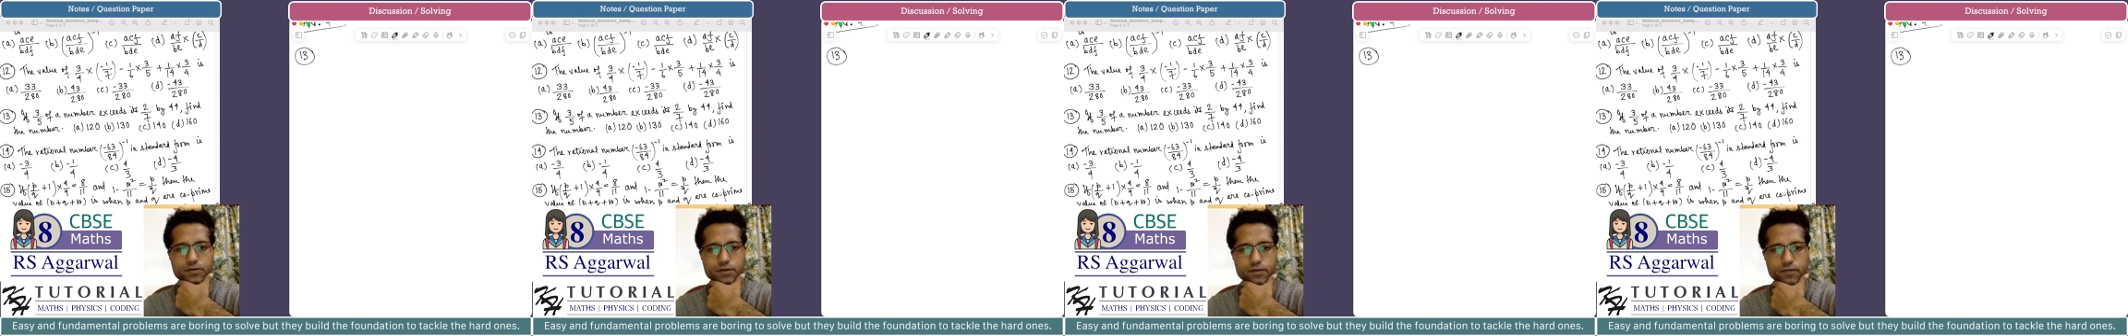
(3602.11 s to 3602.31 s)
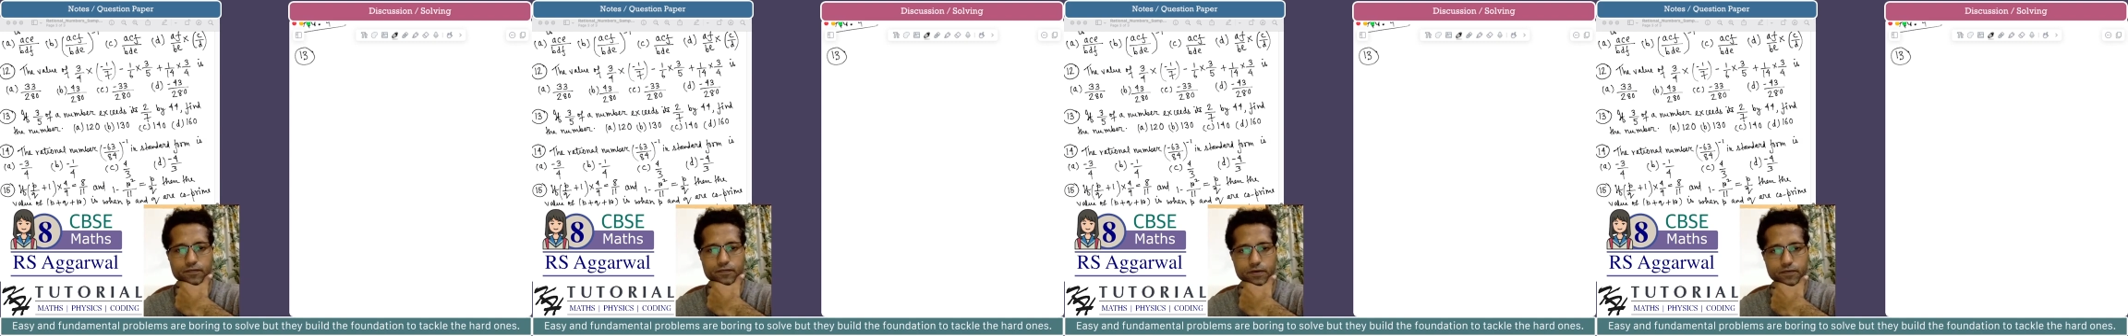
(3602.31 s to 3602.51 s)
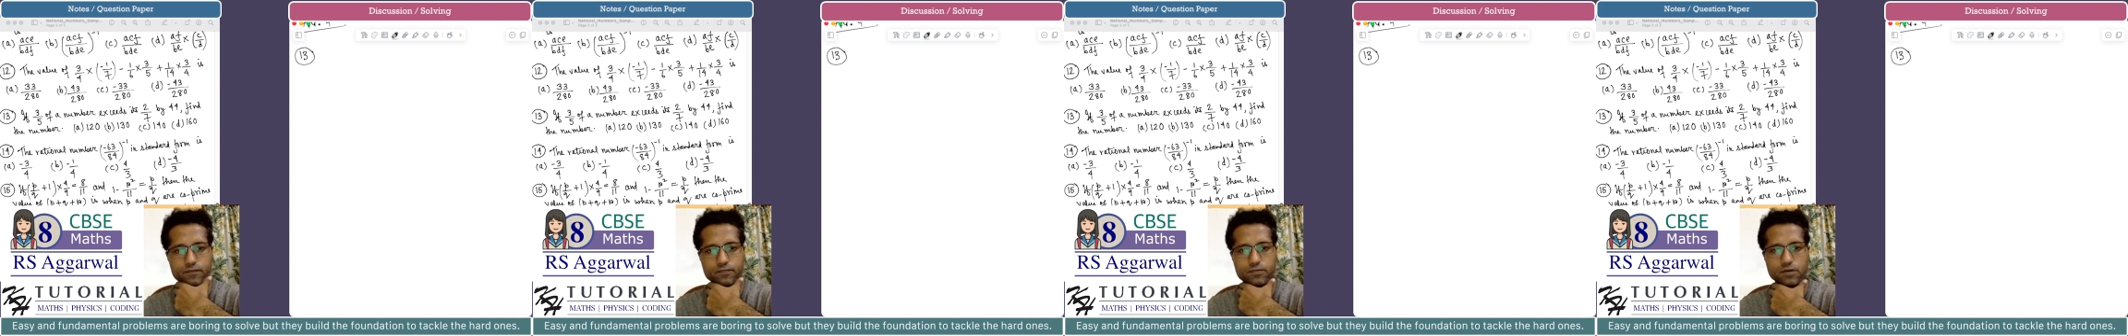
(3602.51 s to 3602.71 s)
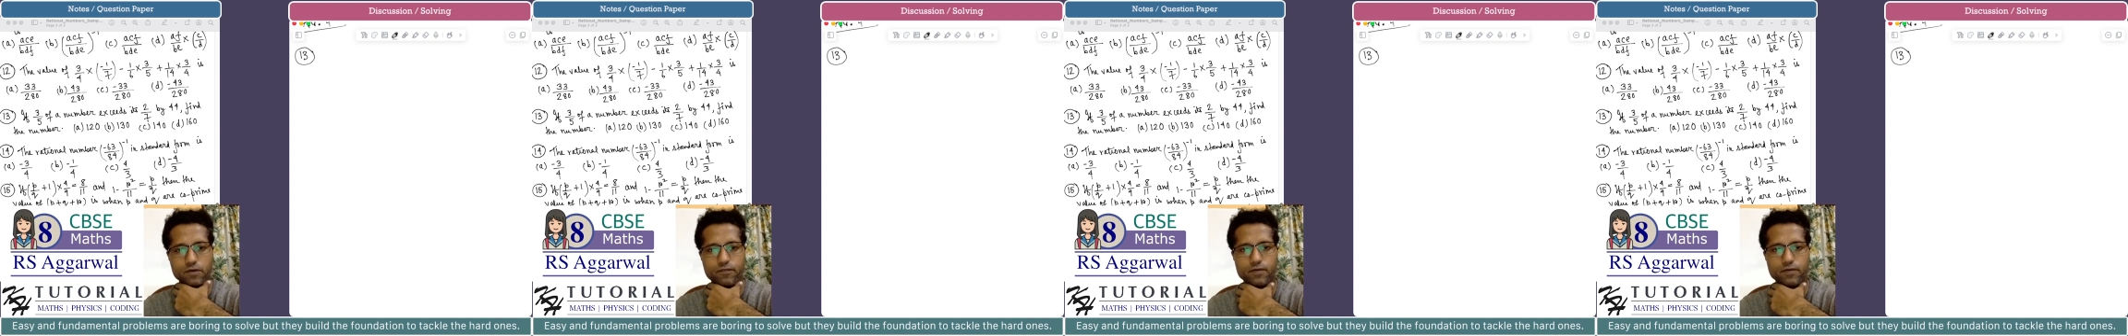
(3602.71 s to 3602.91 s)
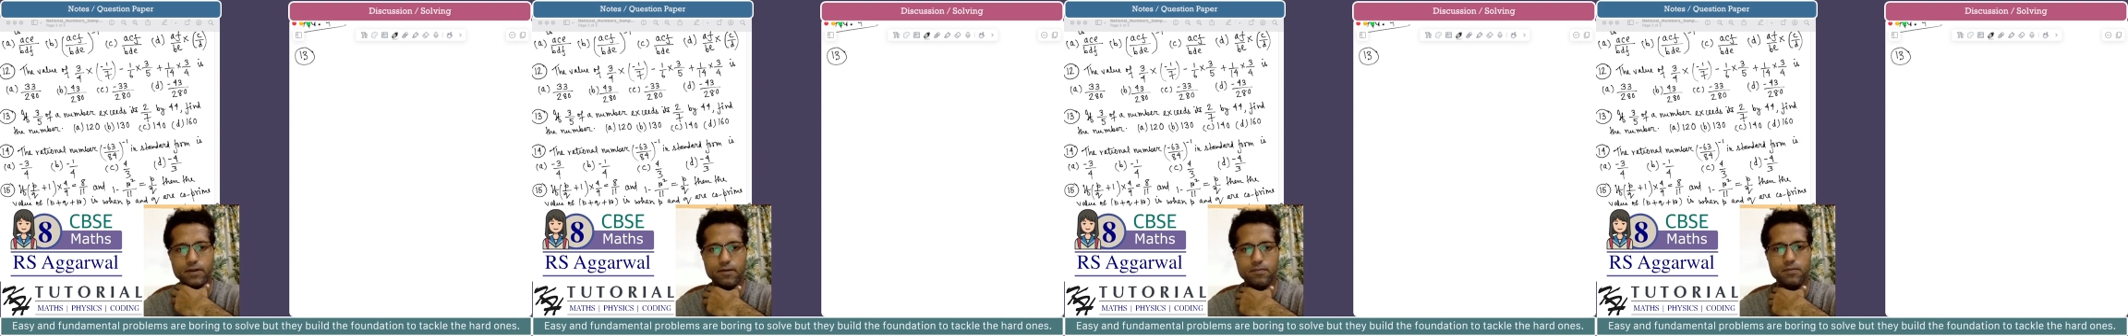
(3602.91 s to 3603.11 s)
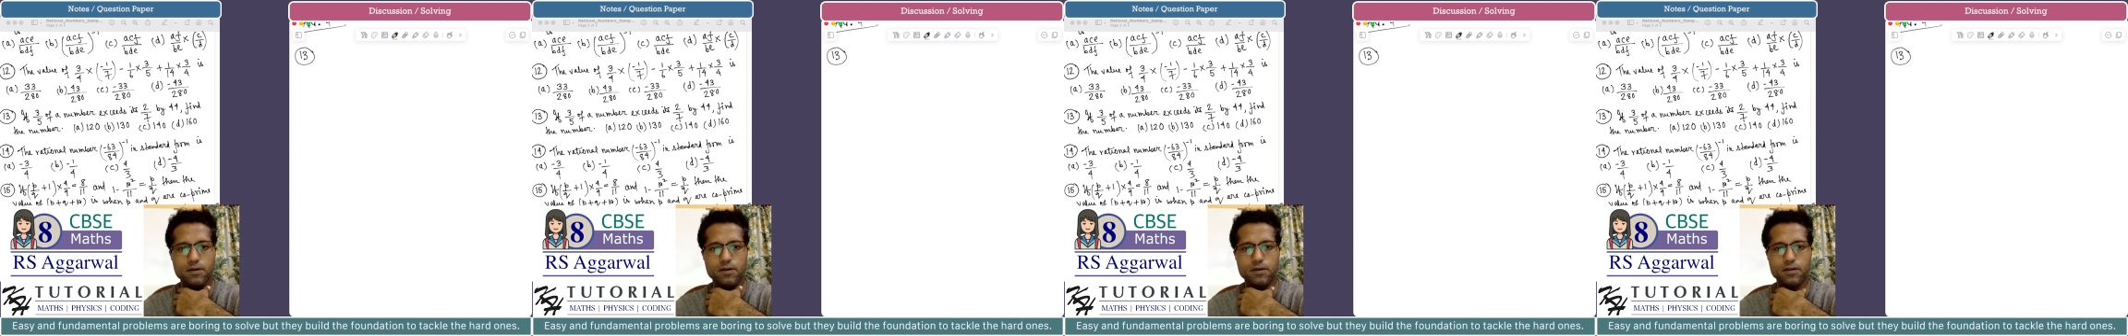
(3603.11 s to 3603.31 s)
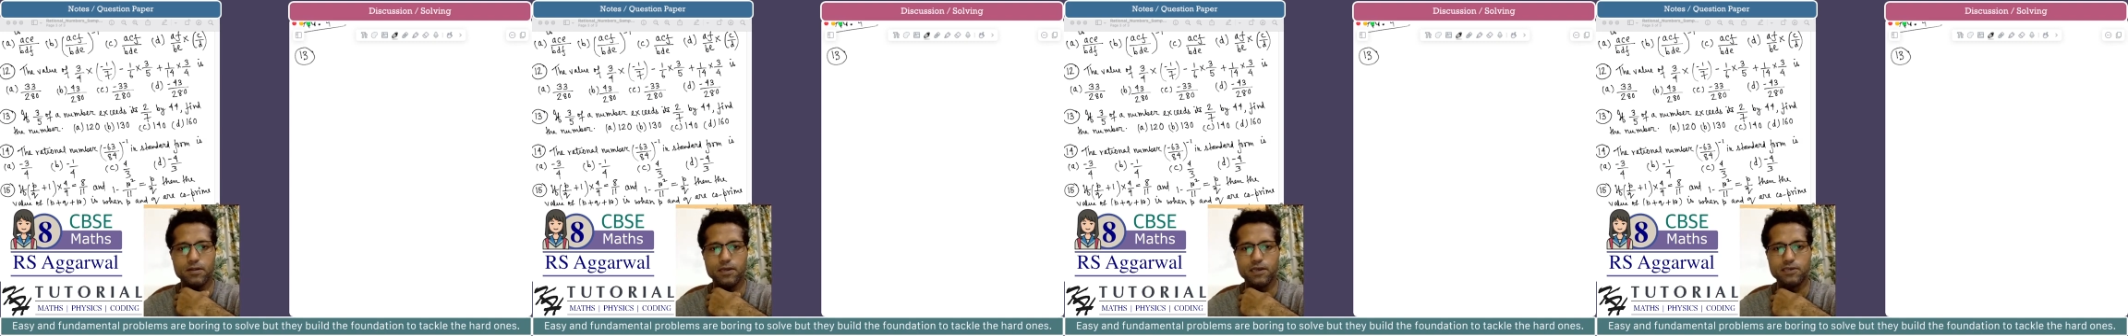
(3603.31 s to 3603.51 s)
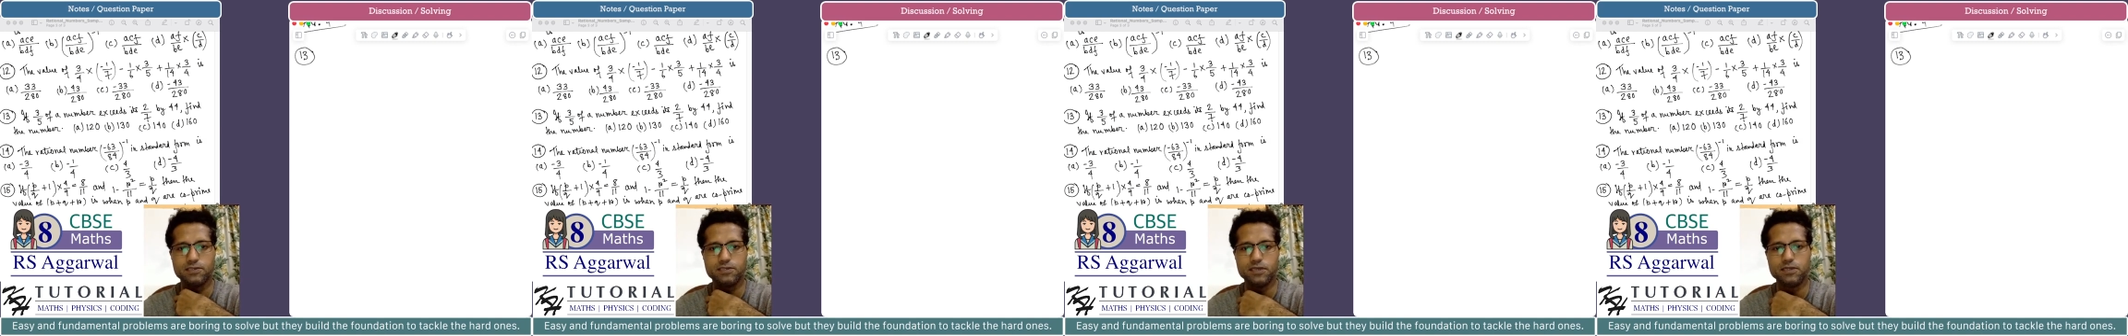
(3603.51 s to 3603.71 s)
3/5 of a number
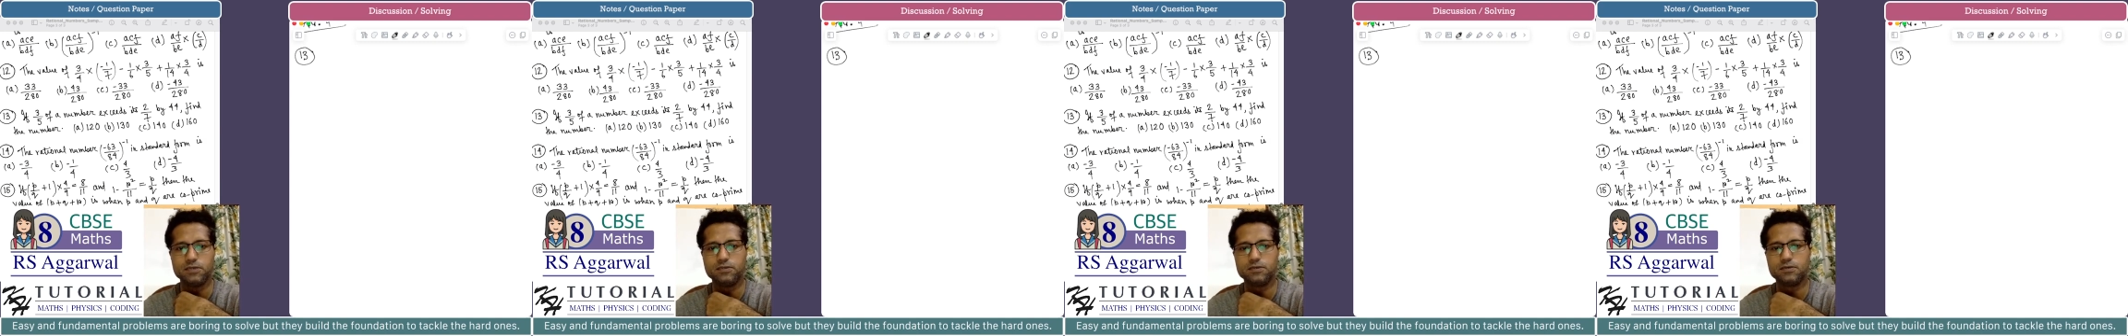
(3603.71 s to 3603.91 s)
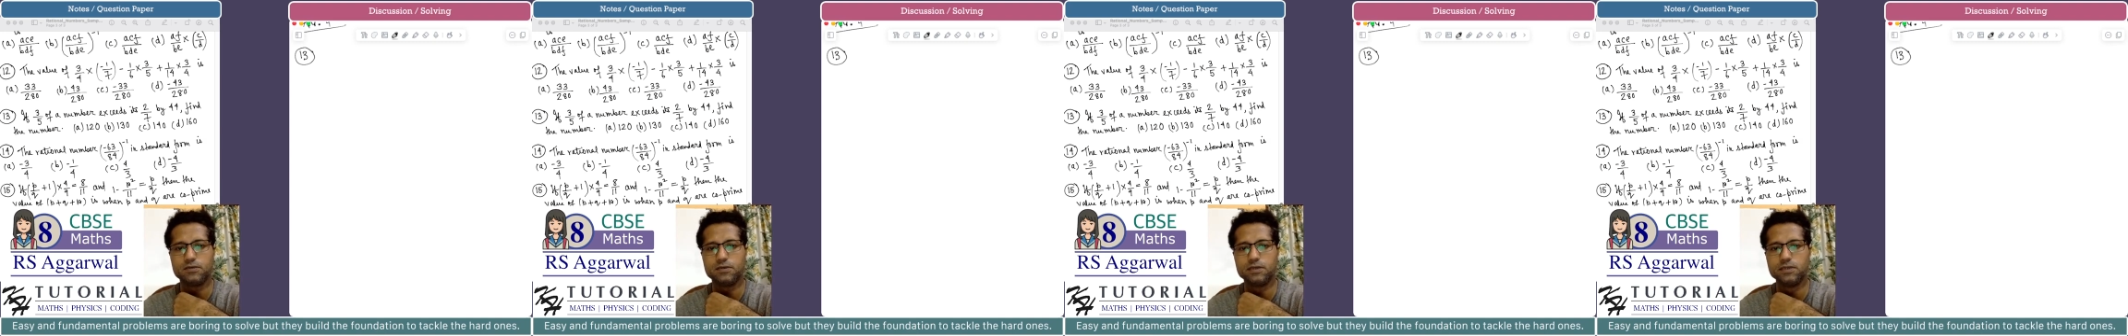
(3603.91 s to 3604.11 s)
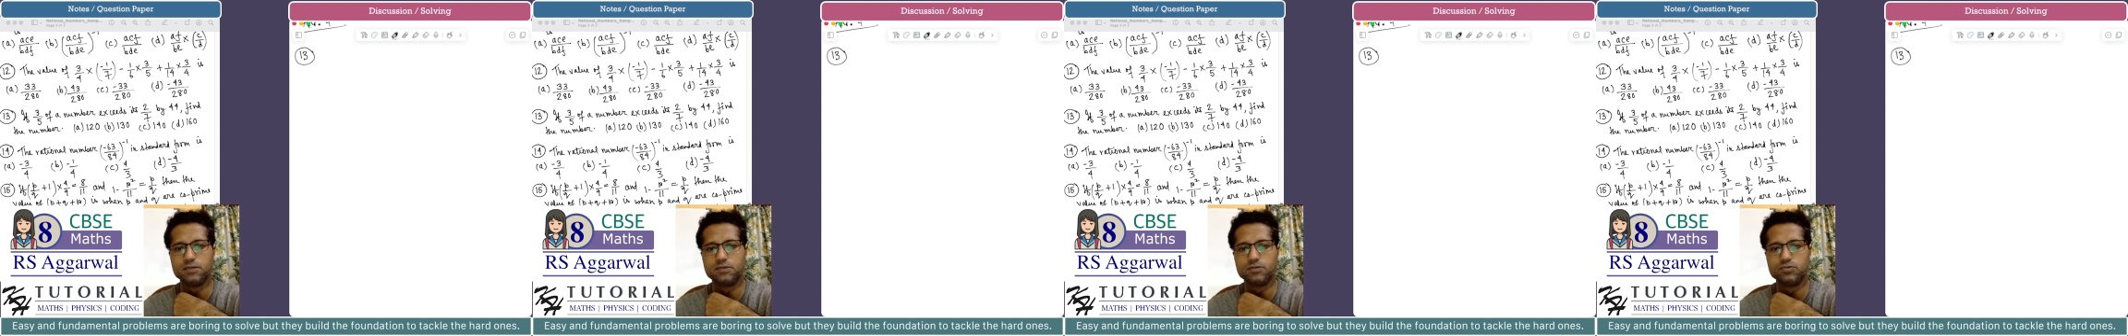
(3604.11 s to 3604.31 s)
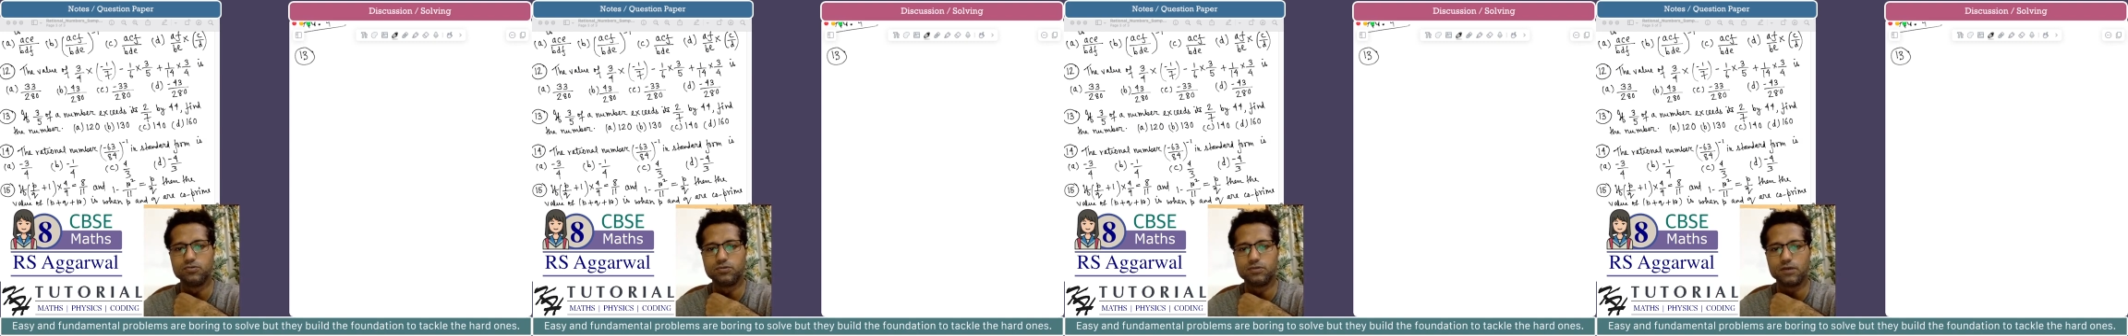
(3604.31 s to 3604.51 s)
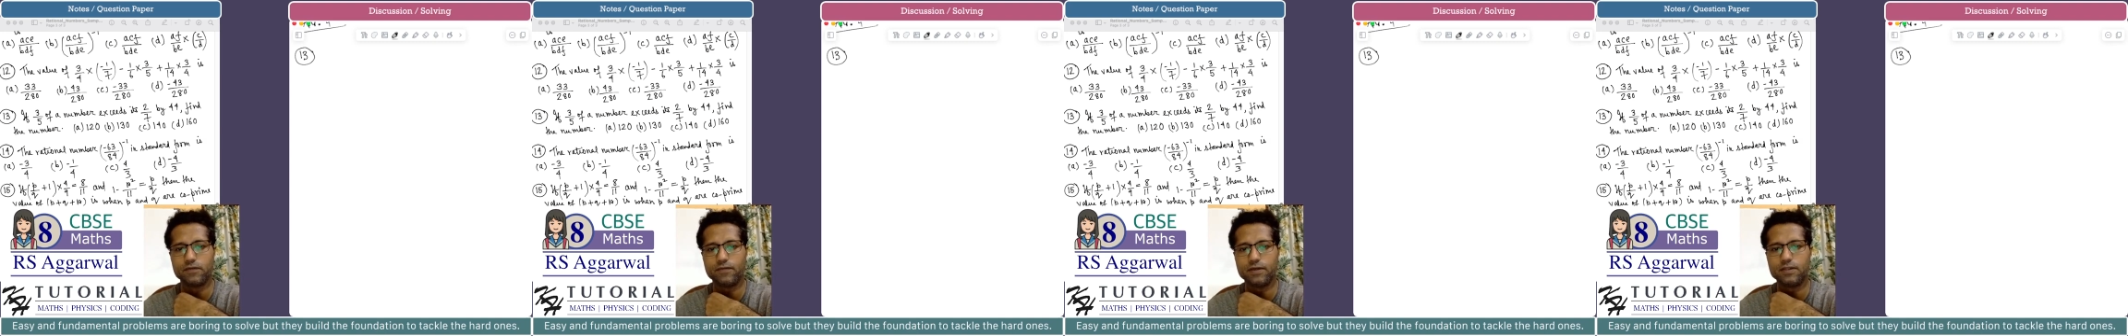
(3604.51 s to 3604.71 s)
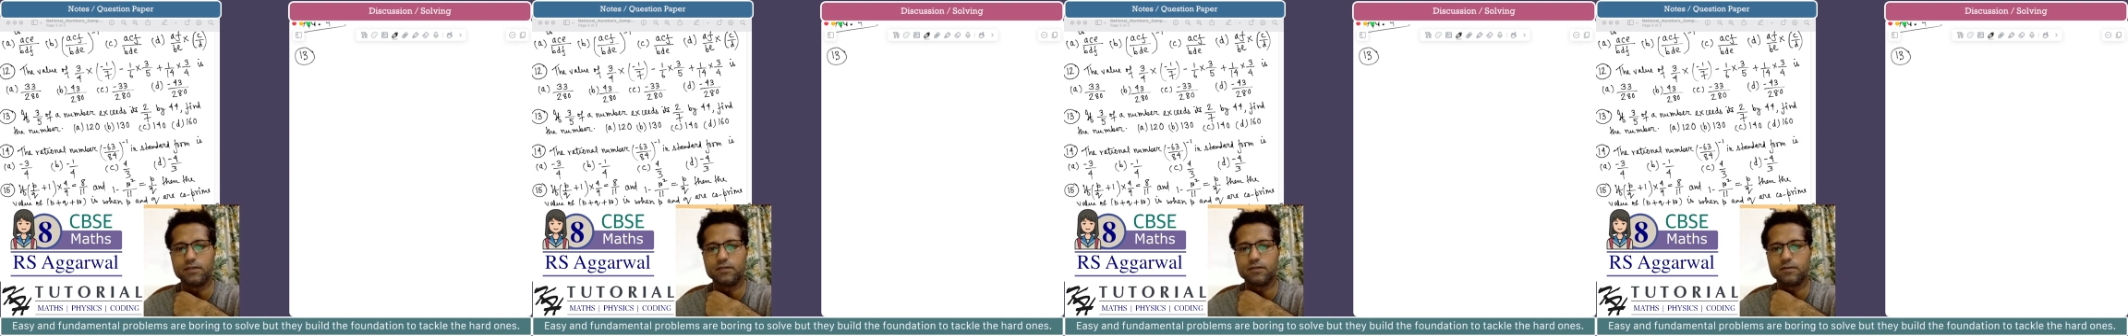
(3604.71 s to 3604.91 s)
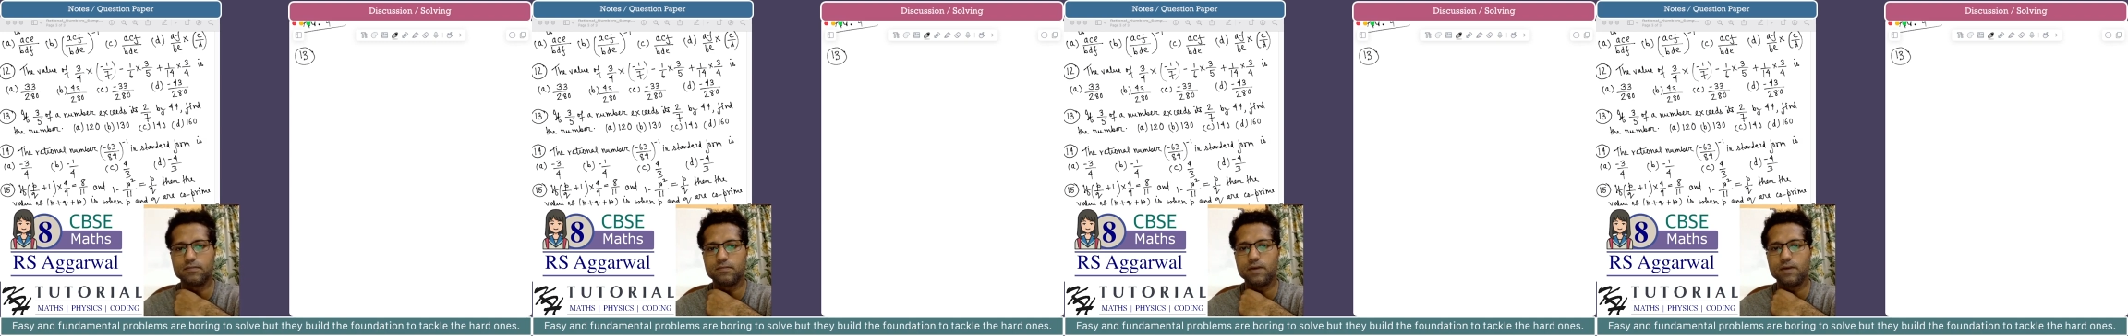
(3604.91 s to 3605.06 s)
exceeds its 2/7